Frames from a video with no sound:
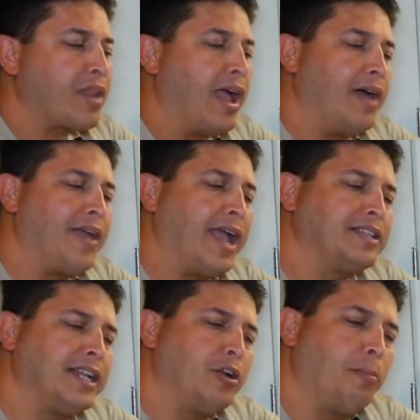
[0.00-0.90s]
that
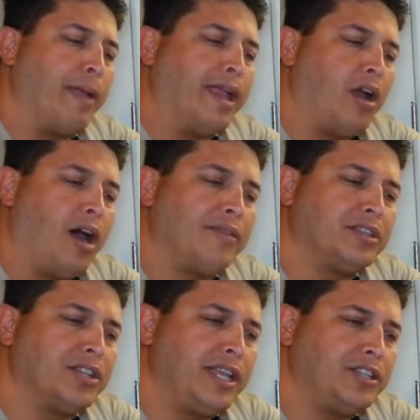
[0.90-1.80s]
guy's a little bent,
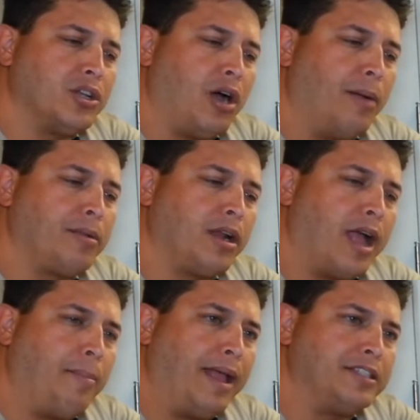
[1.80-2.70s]
obviously, so I'm going
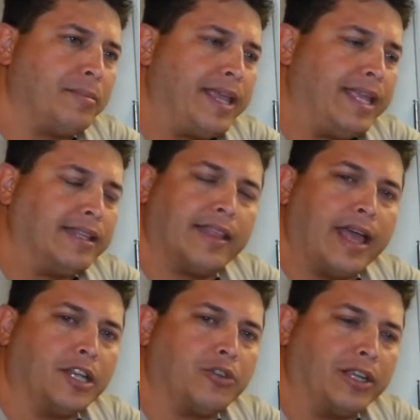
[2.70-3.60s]
to apply some heat to
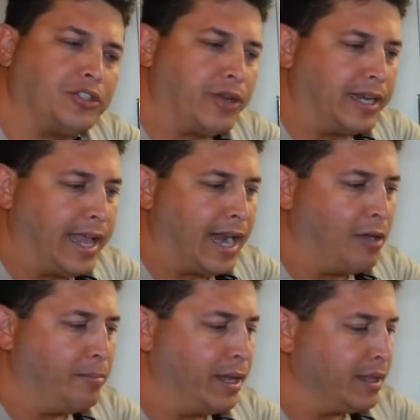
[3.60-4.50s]
that and try to straighten that
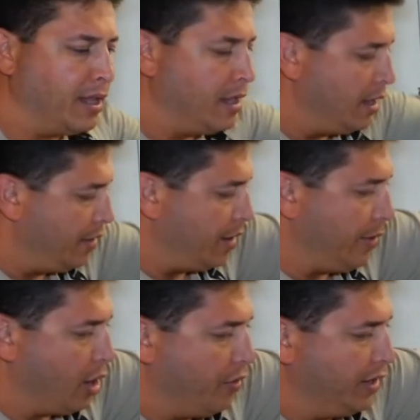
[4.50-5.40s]
out. But there
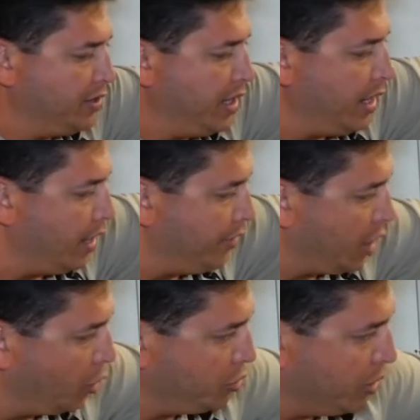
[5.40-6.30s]
we go. There's the
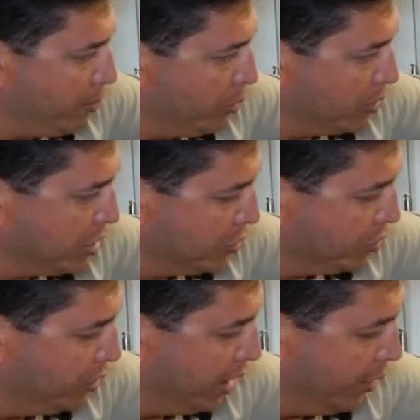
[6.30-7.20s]
Ghost Sweeper, which is
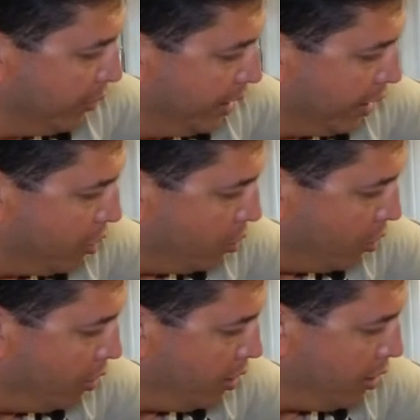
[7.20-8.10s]
really, really cool.